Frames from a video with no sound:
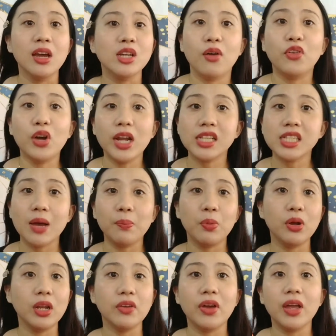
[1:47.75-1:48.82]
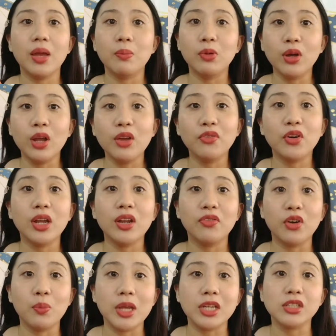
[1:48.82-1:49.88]
For example, if I am looking for
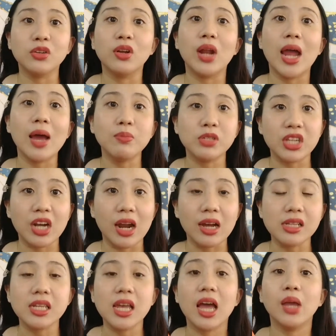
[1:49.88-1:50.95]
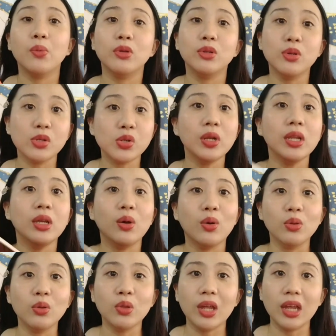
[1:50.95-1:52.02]
information on abstracts, I would usually go
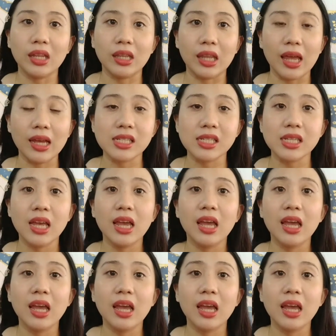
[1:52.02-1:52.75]
to the index